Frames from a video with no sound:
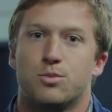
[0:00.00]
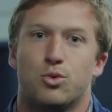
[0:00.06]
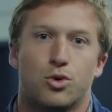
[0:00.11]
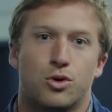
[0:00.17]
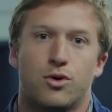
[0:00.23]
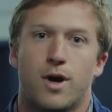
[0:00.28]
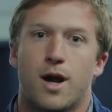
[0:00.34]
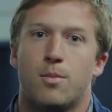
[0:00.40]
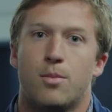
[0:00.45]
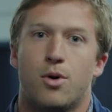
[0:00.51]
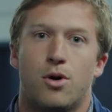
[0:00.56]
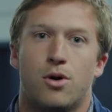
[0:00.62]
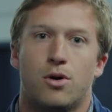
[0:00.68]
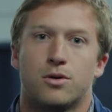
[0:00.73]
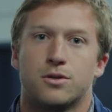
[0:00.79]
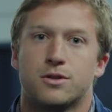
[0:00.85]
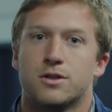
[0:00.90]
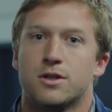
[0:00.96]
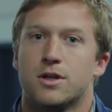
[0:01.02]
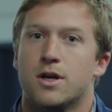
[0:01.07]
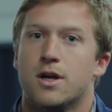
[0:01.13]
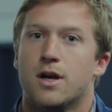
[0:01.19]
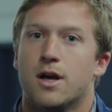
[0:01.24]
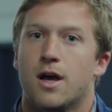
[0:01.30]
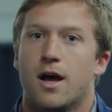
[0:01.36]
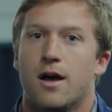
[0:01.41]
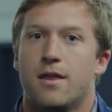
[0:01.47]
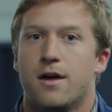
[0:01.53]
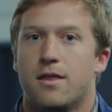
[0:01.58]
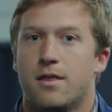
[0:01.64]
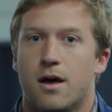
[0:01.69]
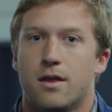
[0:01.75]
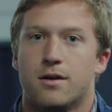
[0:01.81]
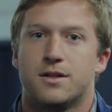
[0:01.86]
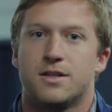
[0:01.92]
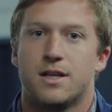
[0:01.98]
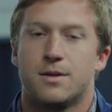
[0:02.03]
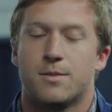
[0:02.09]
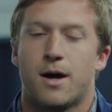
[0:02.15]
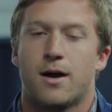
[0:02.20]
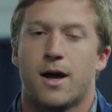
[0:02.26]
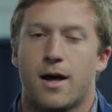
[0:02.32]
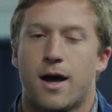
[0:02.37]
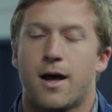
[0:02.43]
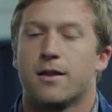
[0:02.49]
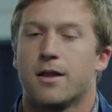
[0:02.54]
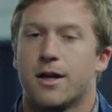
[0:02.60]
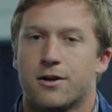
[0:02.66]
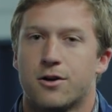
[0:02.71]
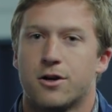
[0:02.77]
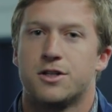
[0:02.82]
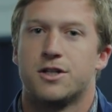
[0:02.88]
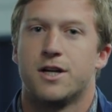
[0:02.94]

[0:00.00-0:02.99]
more ground balls uh, than the other team, I, I like our